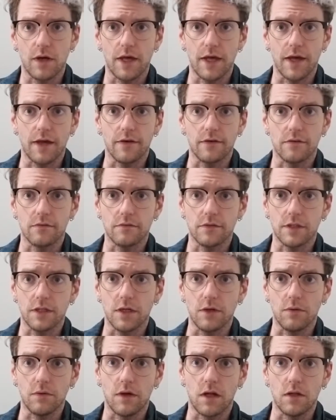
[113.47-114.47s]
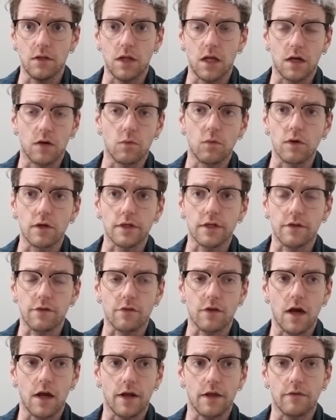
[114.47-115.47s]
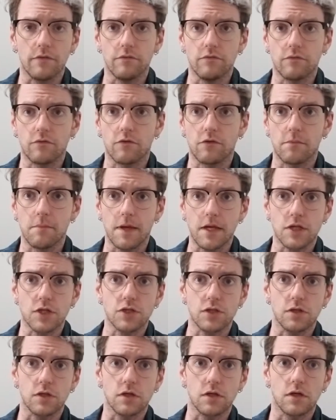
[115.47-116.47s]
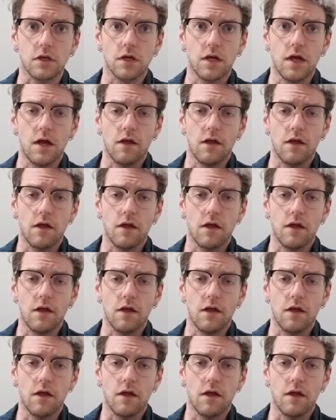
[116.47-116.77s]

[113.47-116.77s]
And, a lot of work has gone in to make sure